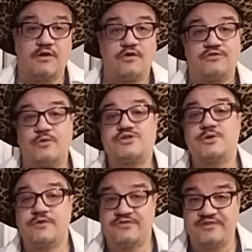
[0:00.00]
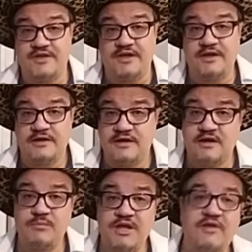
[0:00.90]
So as you can see, it
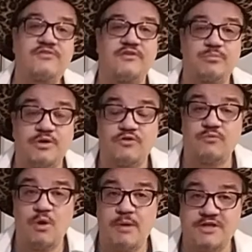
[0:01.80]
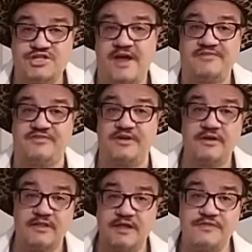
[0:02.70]
can be easy to build a robot chassis,
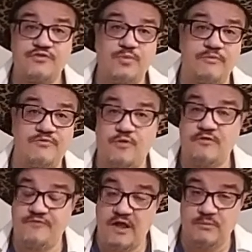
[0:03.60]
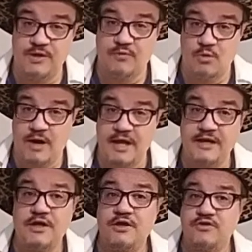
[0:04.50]
like this one for a Follow Me robot,
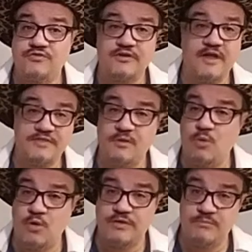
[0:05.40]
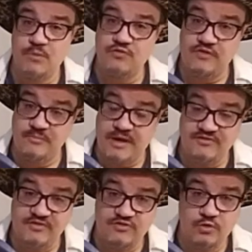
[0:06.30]
using nothing more than mostly
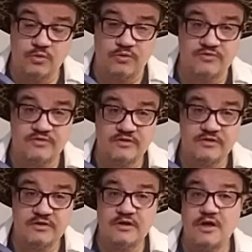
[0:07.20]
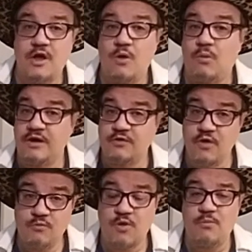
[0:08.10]
basic tools. While your
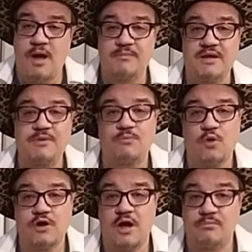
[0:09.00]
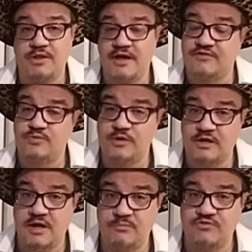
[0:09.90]
own robot may be more complex when it
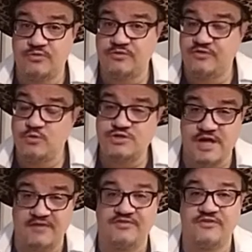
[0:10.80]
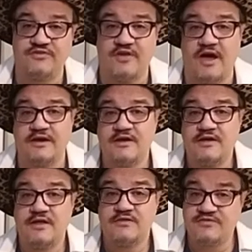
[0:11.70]
comes to its own chassis design,
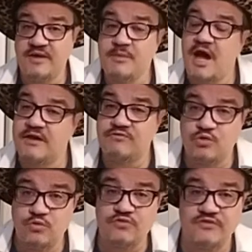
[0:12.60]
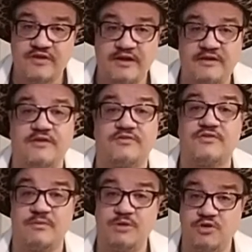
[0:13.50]
the same kind of tools and techniques
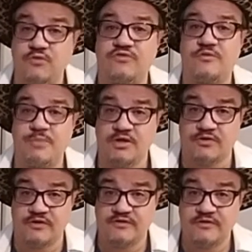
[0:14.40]
can be used to build